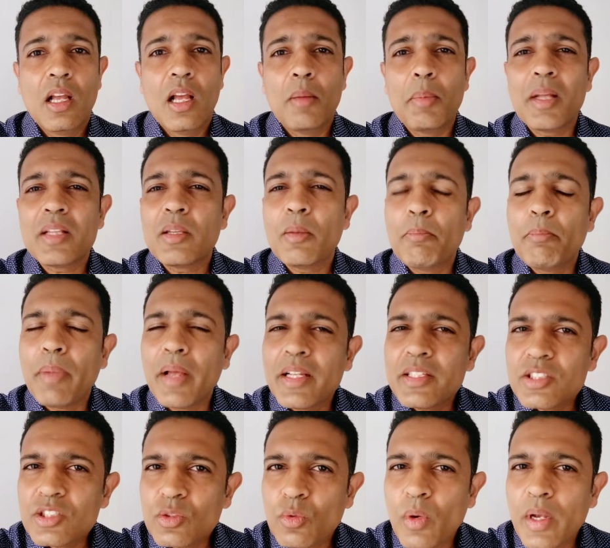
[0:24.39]
about the
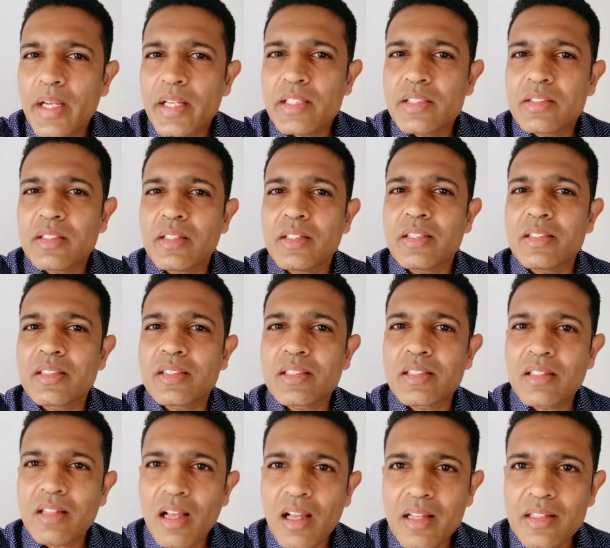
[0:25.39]
best ways to
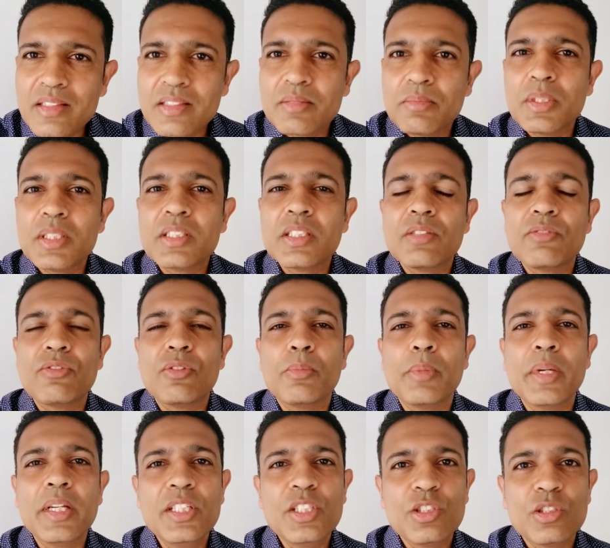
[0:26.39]
discuss
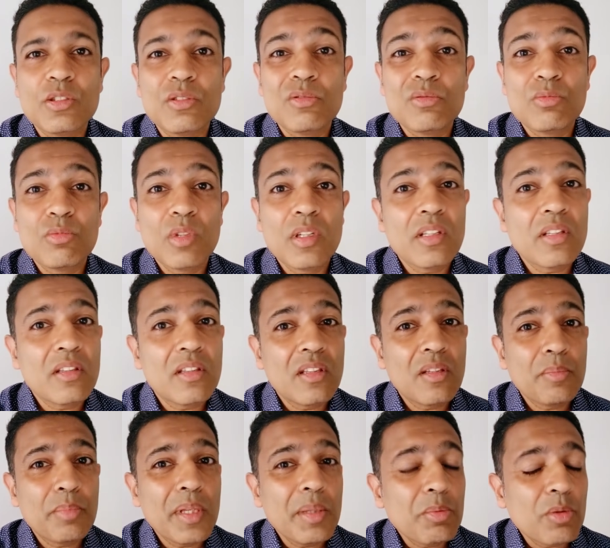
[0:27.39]
misinformation with
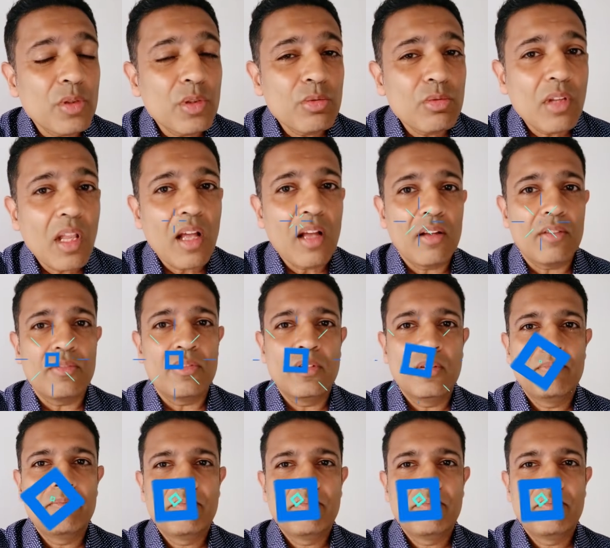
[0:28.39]
the people you love.